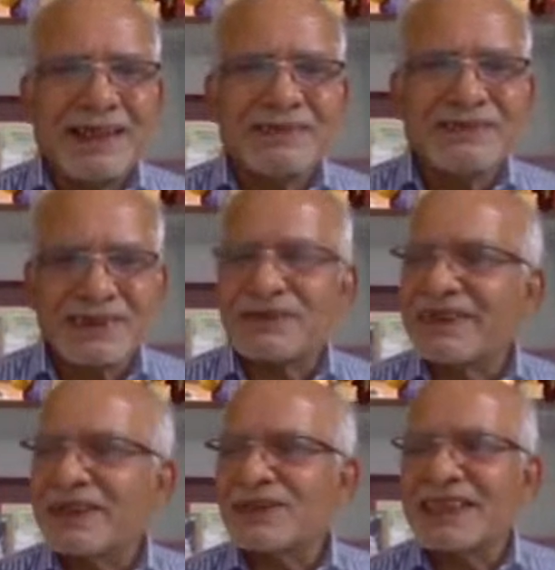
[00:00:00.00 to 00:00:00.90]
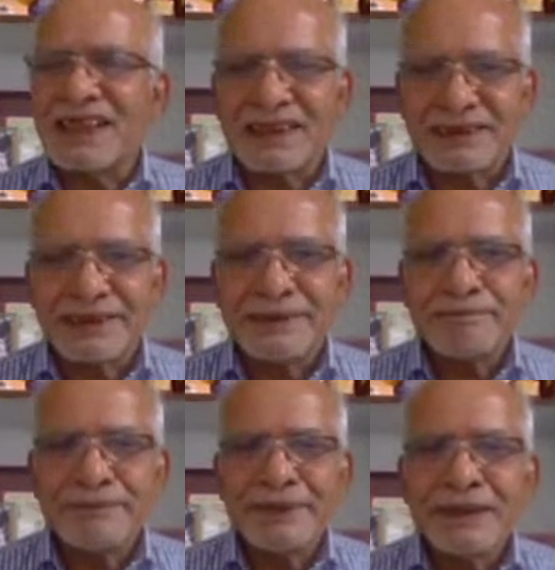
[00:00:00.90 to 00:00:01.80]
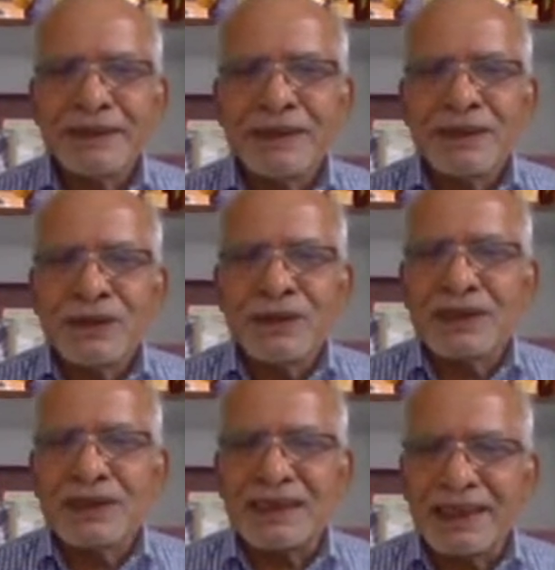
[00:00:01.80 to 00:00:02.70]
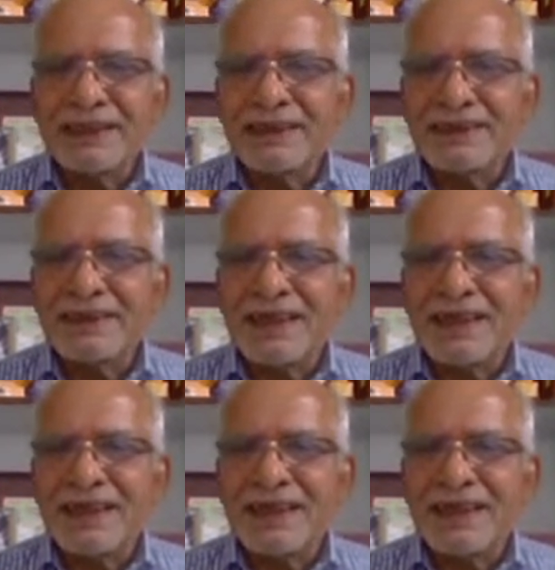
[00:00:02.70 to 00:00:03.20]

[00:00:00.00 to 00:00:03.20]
I first went to see Gandhi who was lying in a